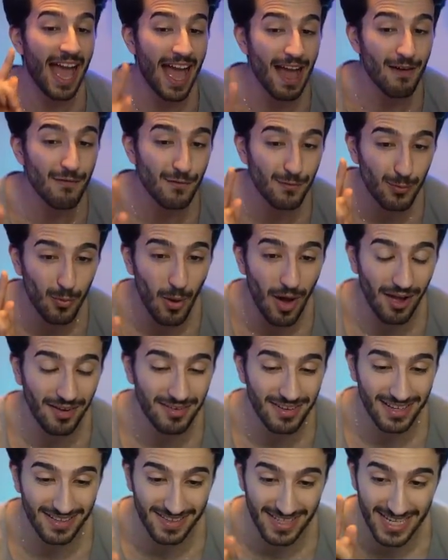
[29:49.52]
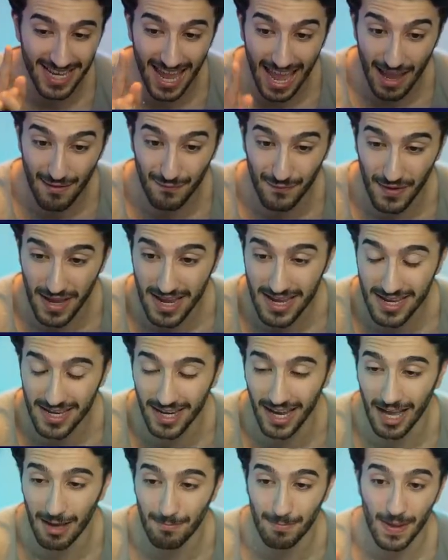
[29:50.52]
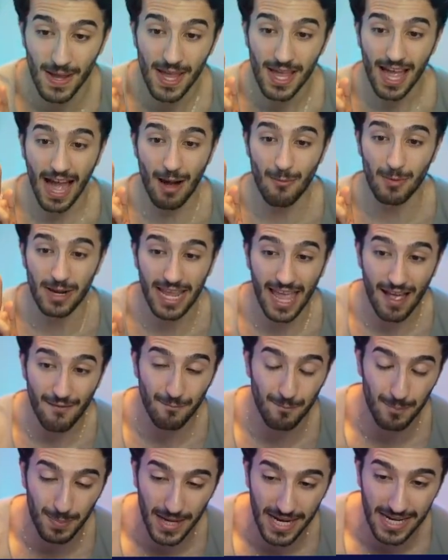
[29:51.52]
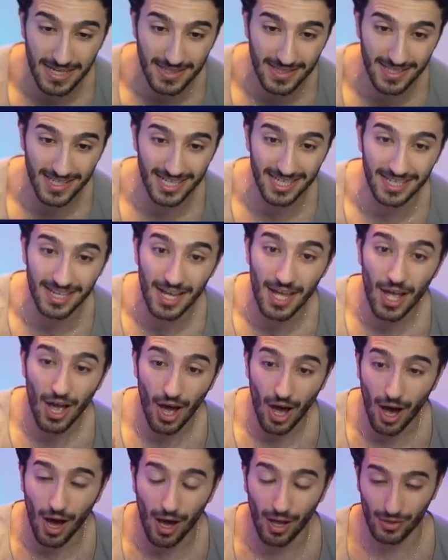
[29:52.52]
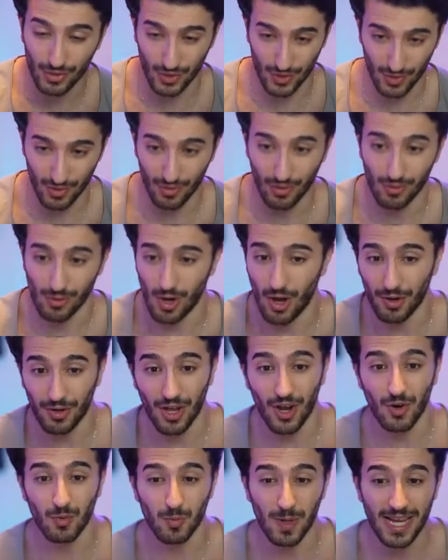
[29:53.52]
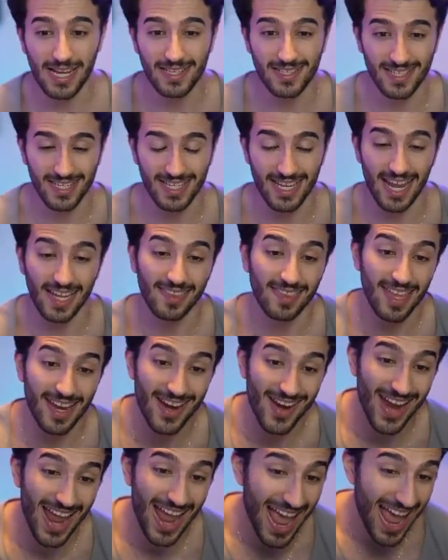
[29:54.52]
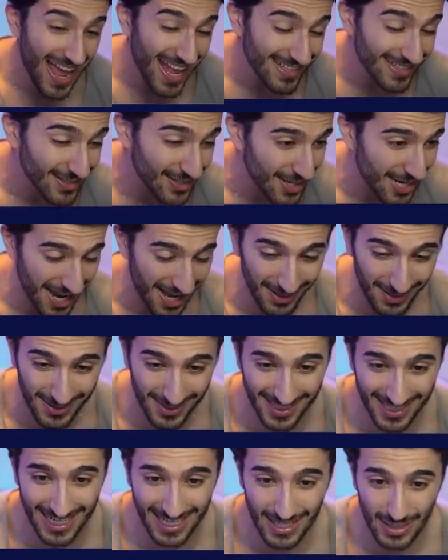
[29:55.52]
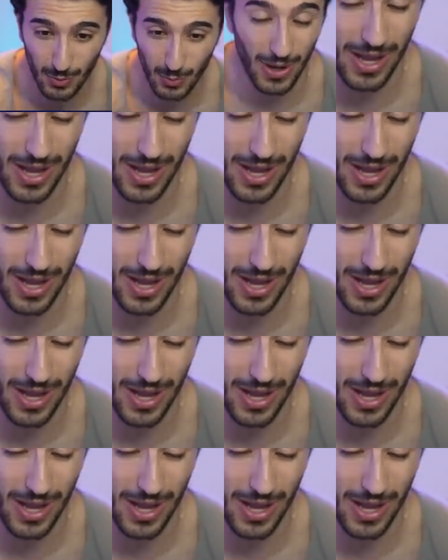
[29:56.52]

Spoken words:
have won the FA Cup and we have beaten Arsenal on our way to get there, and Chelsea as